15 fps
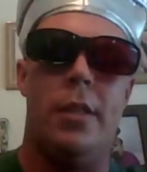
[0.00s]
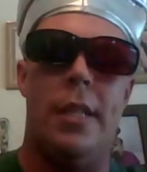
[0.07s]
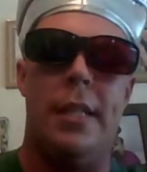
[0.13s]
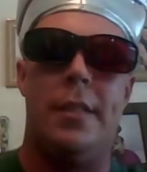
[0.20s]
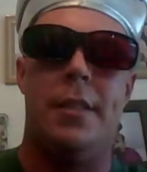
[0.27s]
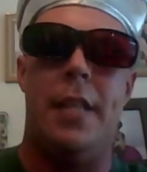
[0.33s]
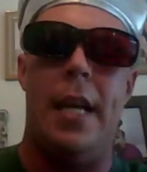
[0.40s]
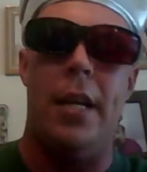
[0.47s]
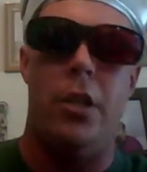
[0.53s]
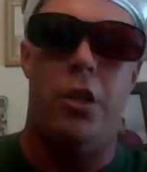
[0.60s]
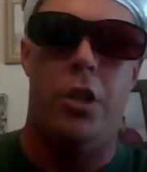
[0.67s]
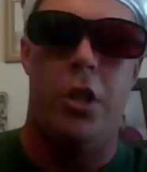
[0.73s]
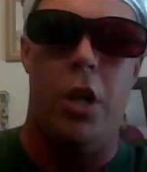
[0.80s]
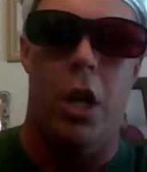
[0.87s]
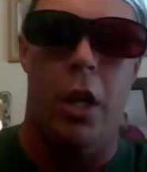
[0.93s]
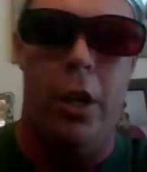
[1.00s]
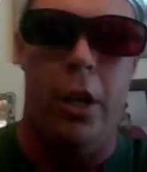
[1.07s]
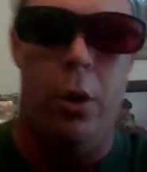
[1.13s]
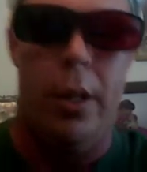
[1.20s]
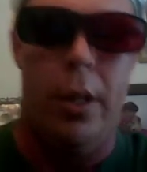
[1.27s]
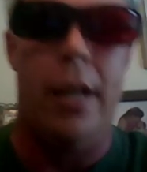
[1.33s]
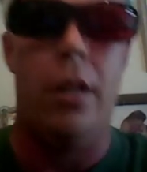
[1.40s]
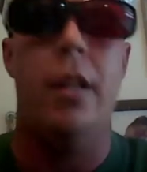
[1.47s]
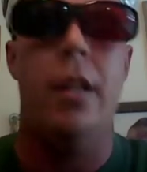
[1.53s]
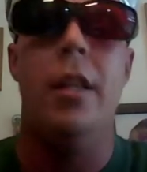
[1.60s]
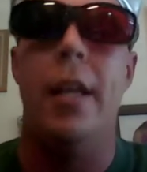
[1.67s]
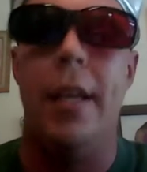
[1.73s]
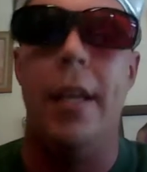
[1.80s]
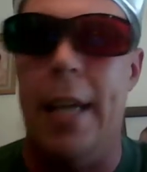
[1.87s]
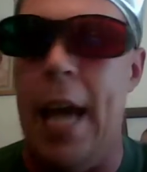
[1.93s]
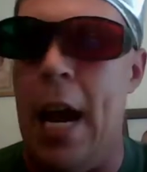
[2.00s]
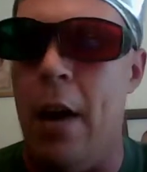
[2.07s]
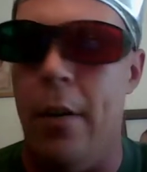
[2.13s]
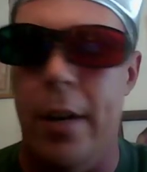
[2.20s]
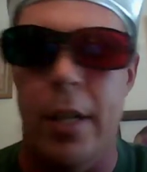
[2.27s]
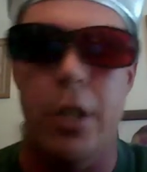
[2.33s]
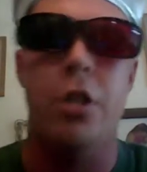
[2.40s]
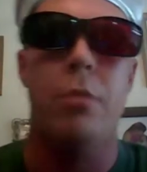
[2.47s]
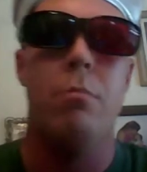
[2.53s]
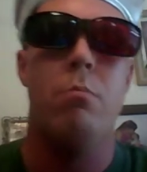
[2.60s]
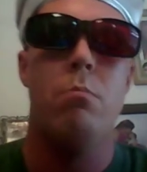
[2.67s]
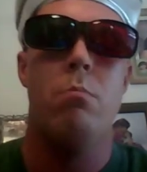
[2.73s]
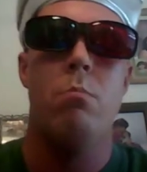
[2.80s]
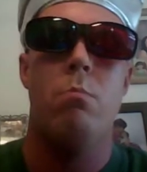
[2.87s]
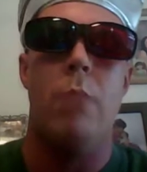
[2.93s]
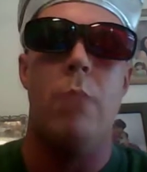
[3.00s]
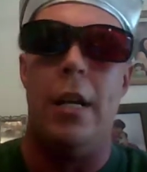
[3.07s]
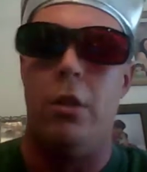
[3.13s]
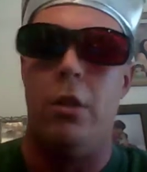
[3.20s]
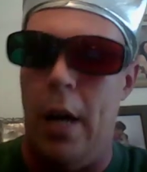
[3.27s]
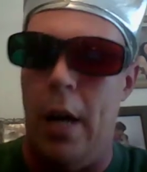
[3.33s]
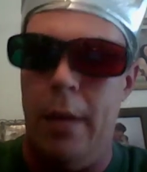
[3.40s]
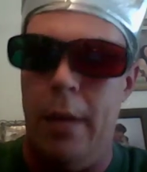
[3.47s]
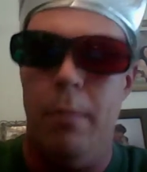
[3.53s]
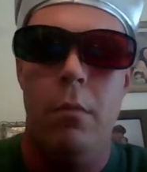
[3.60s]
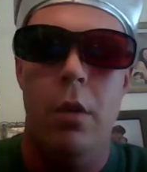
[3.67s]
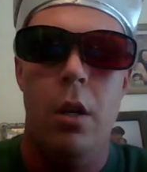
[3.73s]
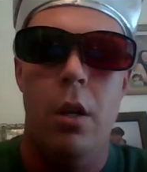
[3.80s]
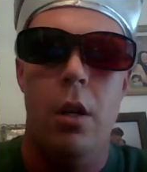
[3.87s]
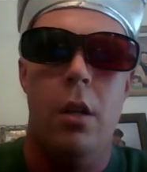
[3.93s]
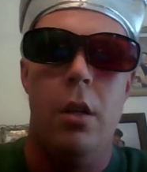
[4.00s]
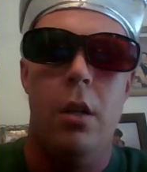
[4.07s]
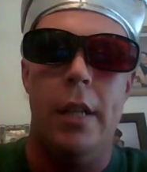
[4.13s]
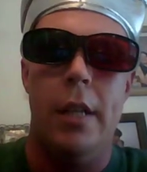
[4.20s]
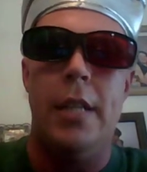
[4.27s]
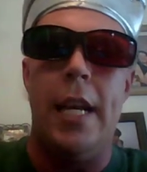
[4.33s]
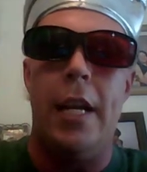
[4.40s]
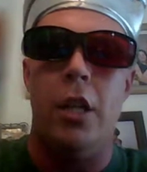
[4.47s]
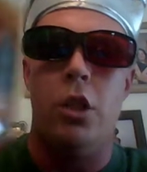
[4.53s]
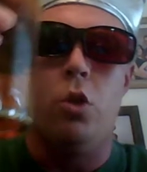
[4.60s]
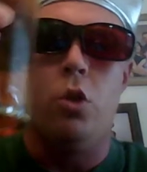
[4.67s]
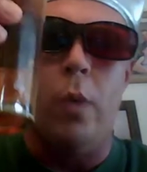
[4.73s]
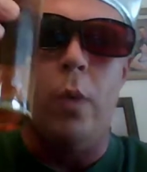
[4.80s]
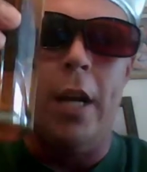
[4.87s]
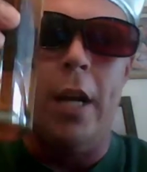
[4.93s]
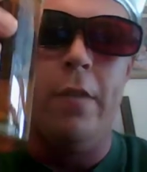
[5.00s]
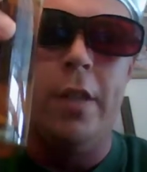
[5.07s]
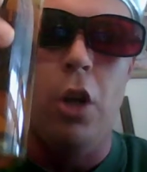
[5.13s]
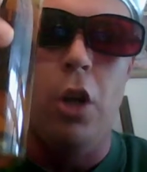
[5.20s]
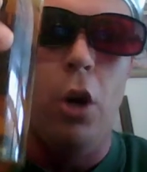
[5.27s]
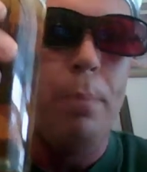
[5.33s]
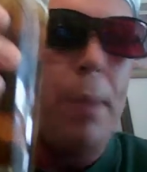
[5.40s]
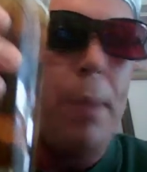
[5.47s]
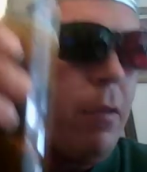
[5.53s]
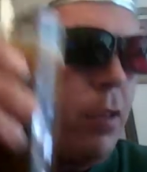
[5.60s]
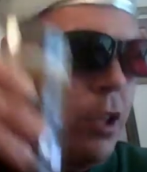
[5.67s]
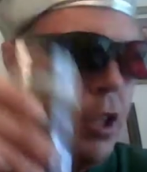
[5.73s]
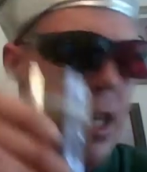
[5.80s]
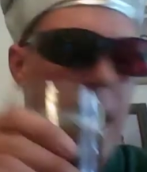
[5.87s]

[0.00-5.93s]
as they say in jolly old England, garage. That's right. Let's take a swig of adult beverage,